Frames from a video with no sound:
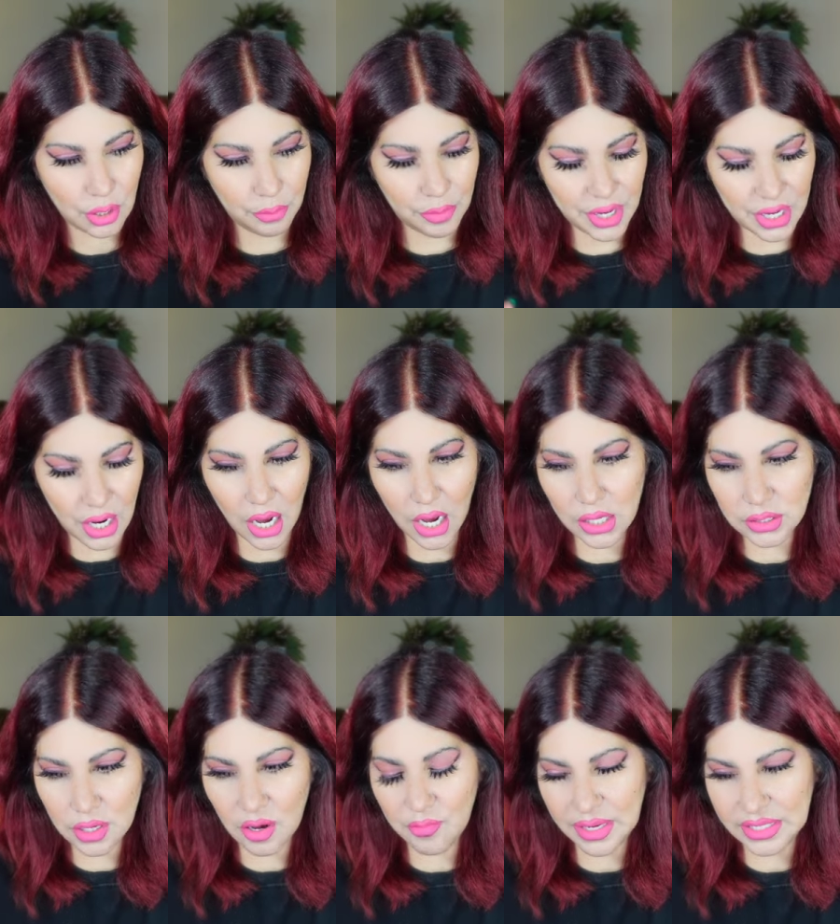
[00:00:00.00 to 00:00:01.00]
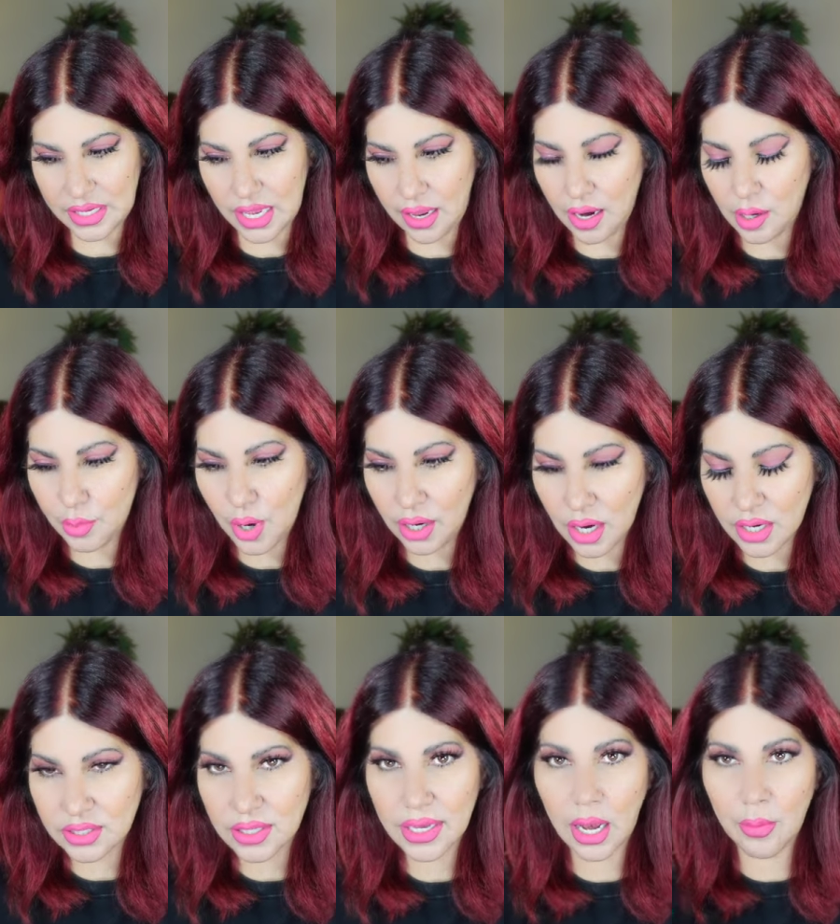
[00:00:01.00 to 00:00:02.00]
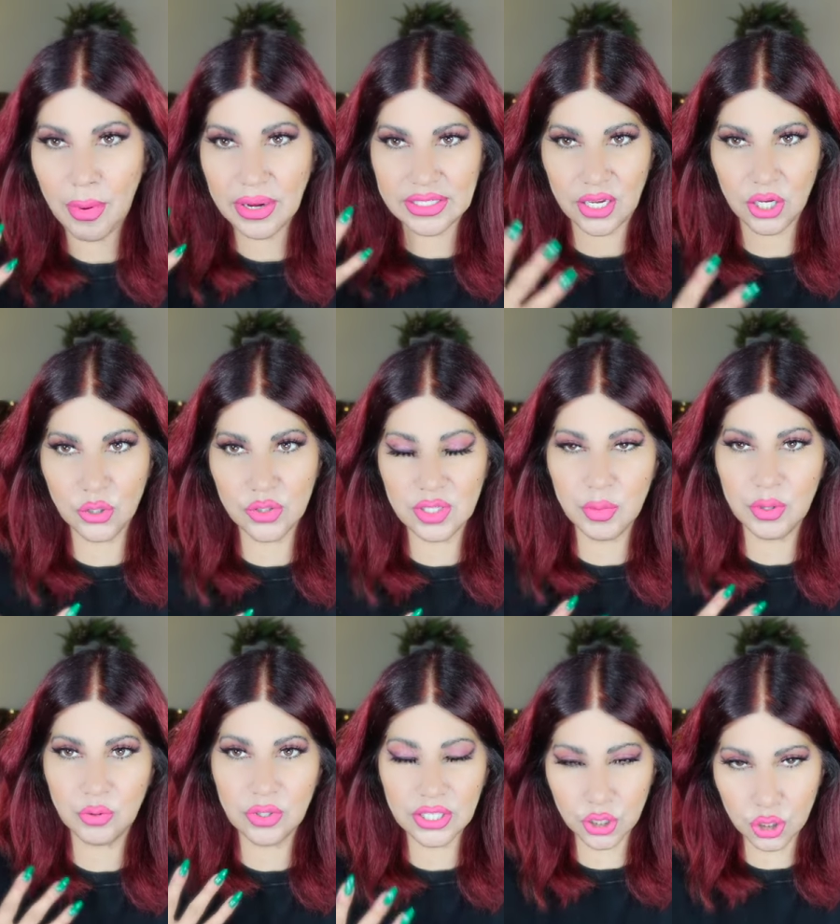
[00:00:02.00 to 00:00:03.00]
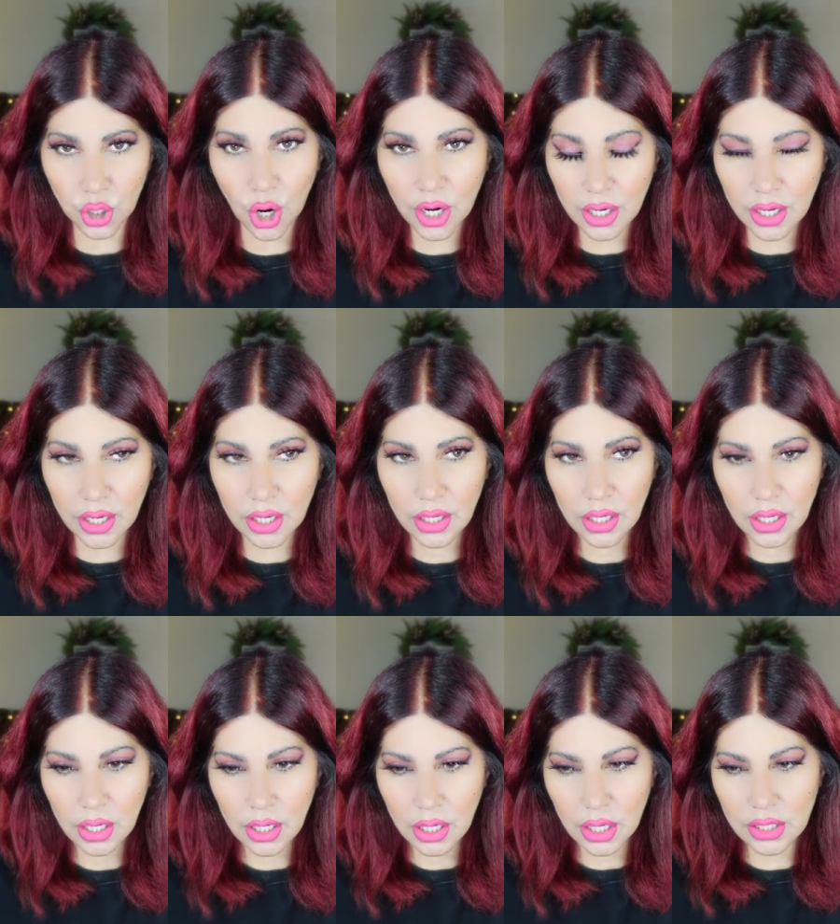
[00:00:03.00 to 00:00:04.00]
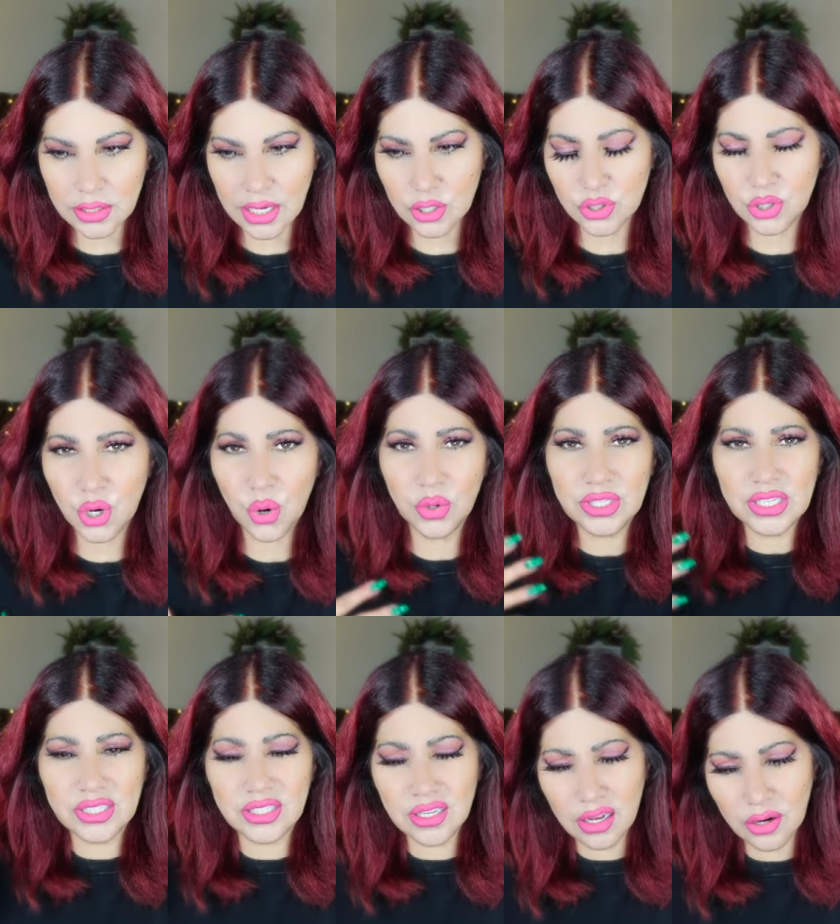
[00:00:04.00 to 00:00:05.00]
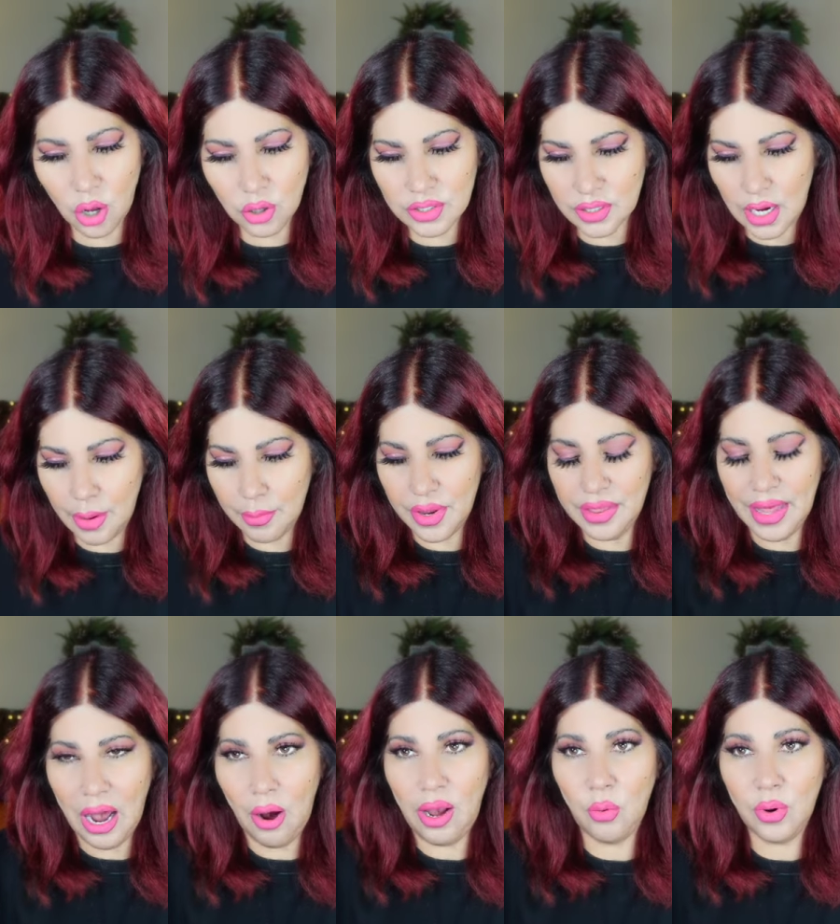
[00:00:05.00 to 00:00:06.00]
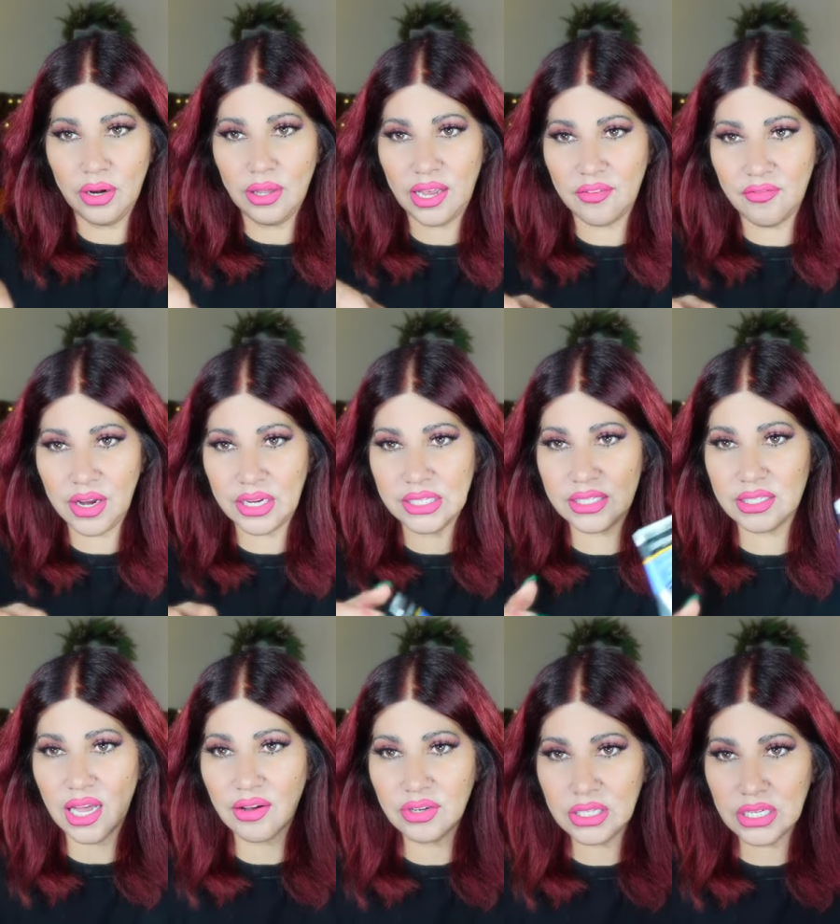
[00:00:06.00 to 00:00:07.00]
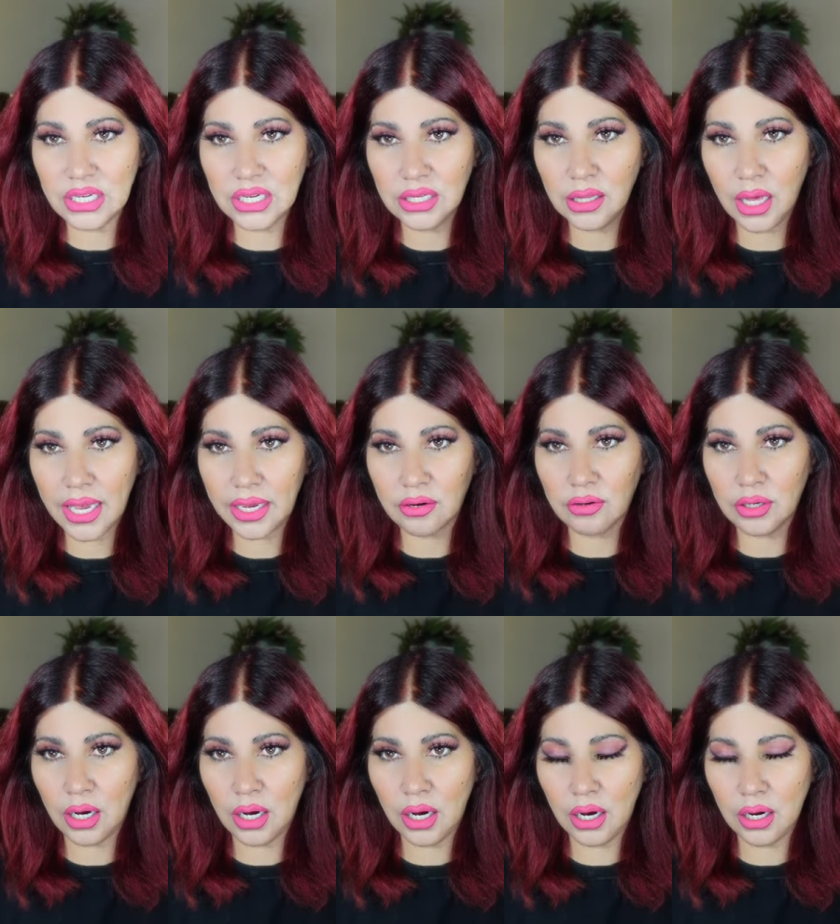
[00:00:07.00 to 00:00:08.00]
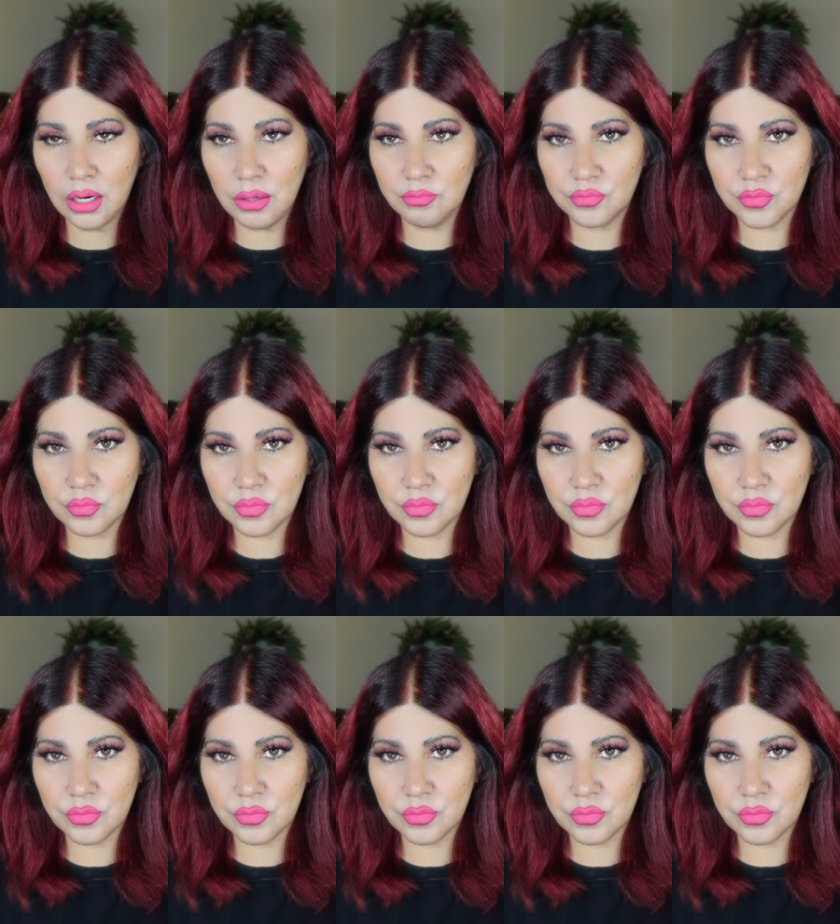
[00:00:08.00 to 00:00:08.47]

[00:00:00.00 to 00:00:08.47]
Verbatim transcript: because of my skincare products. Like my skin used to be really dark because I used to go in the sun all the time. But now I wear like a fucking 70 like, um,